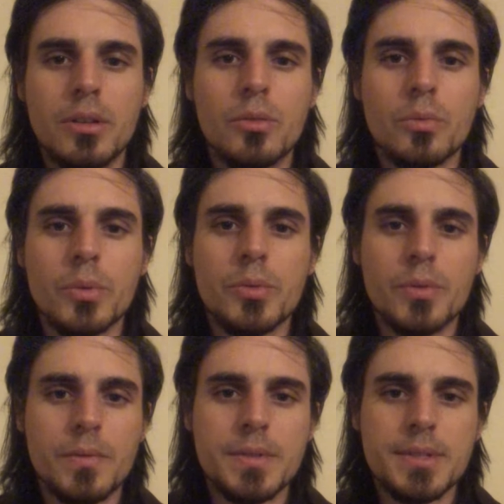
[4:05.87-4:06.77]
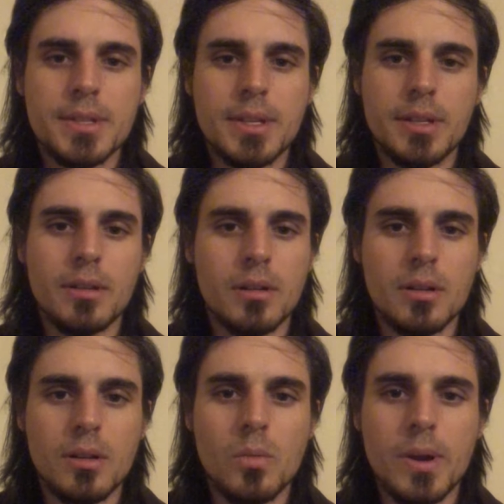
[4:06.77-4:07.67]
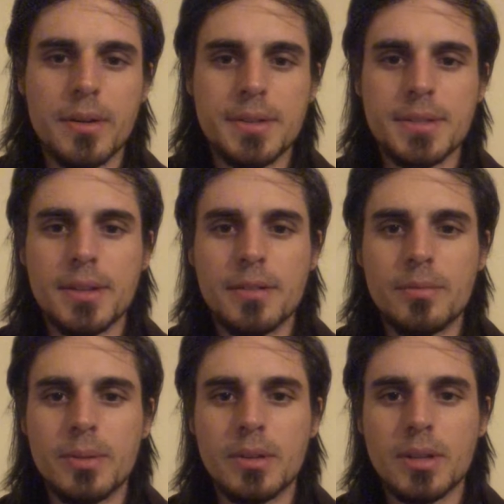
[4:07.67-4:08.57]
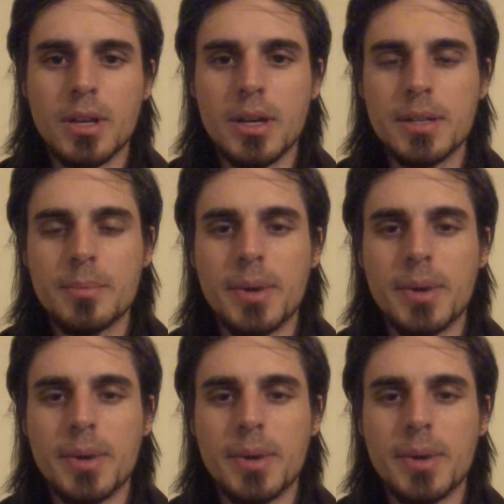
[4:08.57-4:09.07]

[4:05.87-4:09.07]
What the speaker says: grooves in our awareness that have been cut